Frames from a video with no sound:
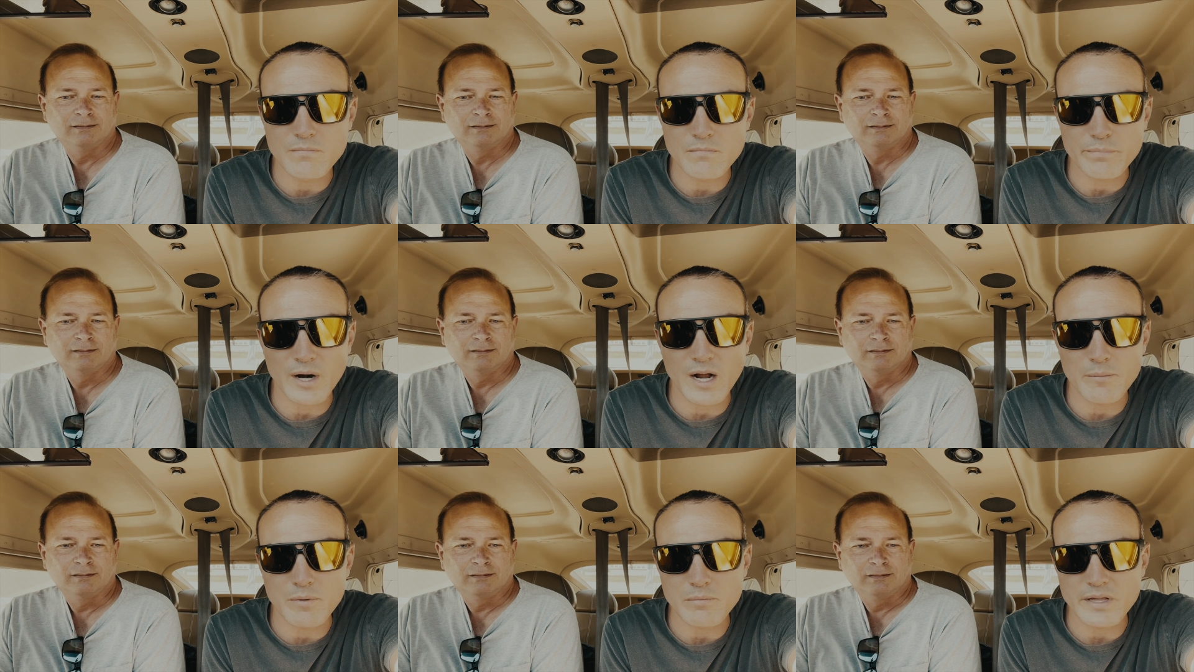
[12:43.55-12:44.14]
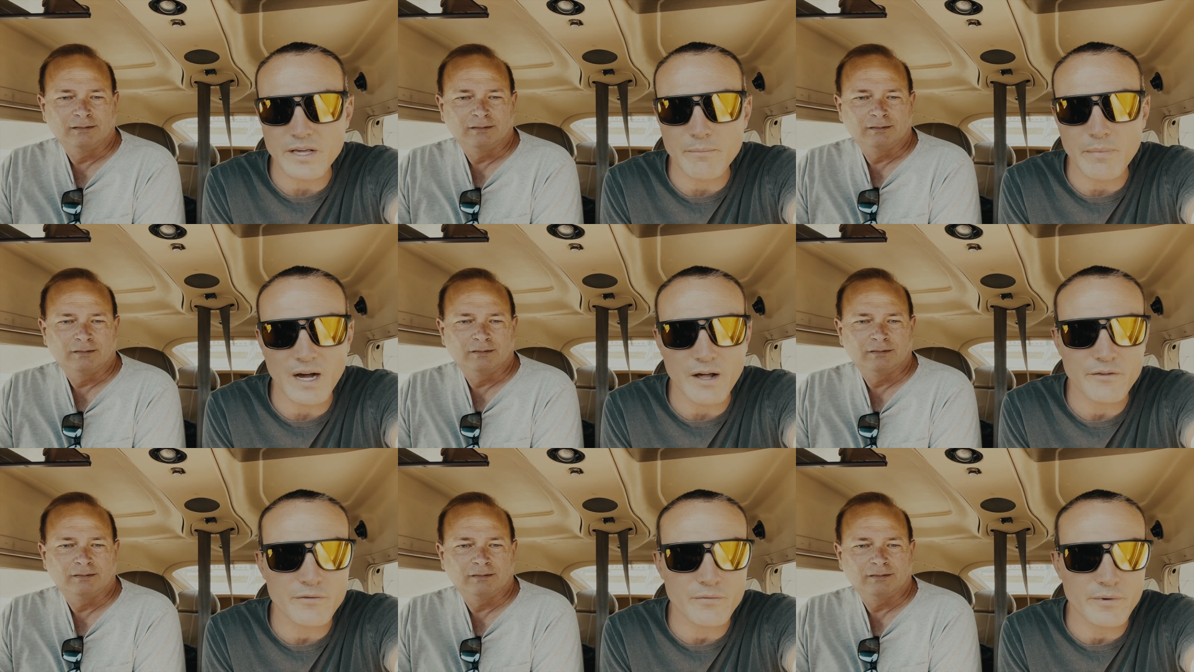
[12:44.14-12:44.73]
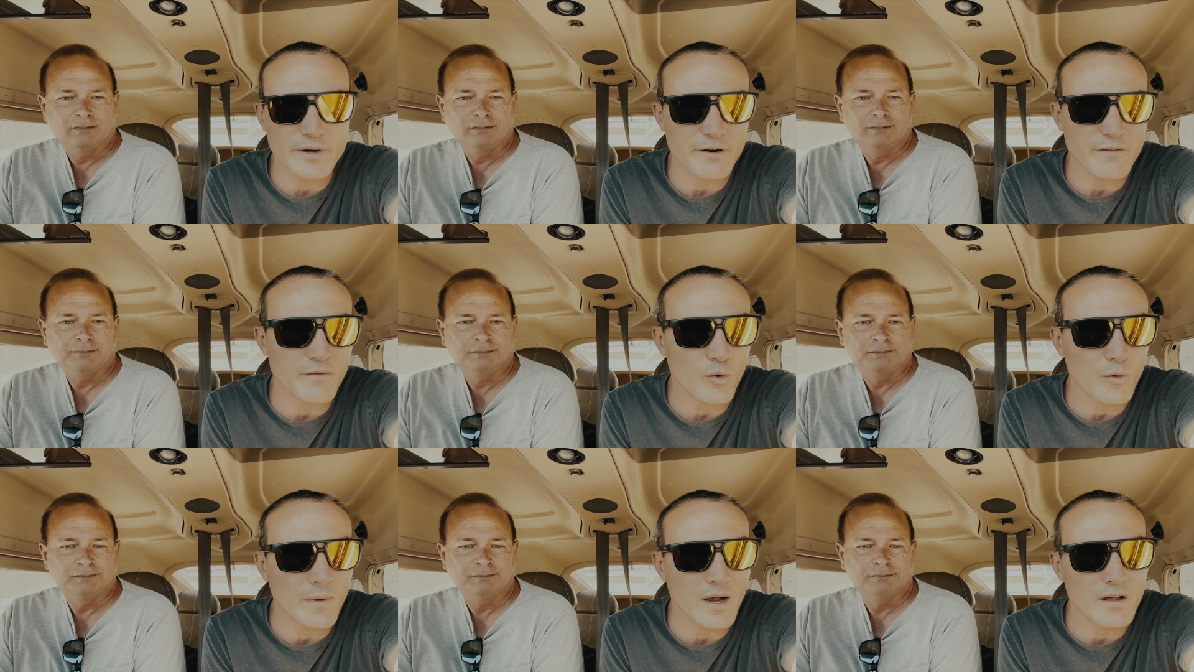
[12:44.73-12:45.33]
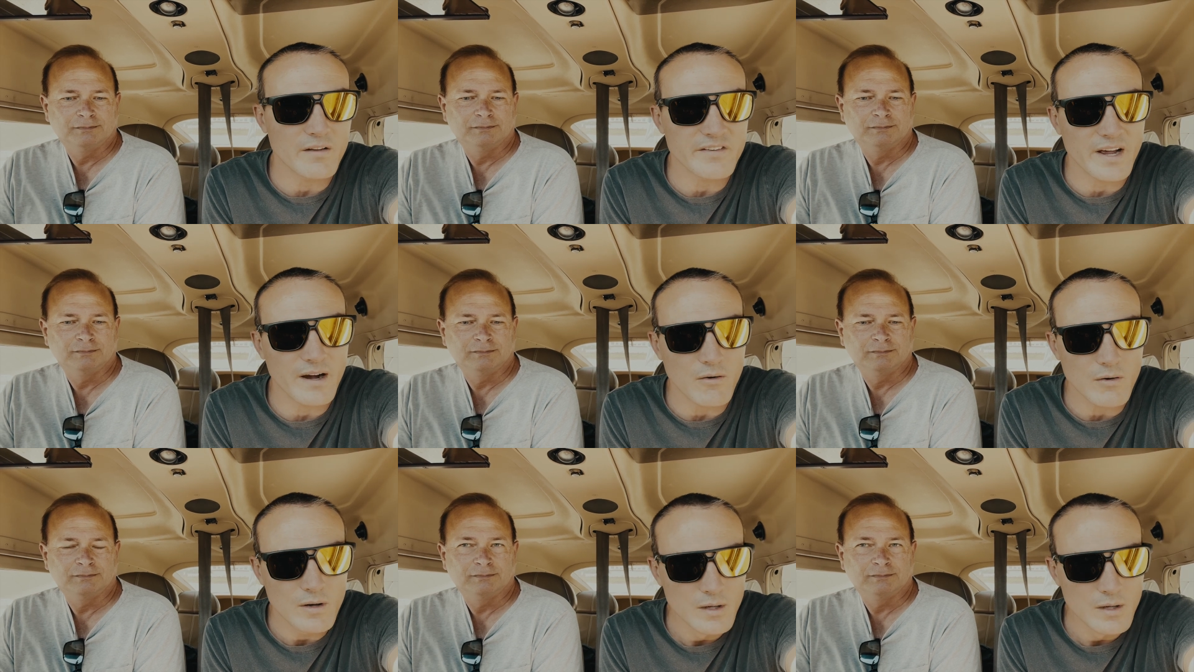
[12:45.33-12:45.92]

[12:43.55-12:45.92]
Speaker 1: probably about three or four miles out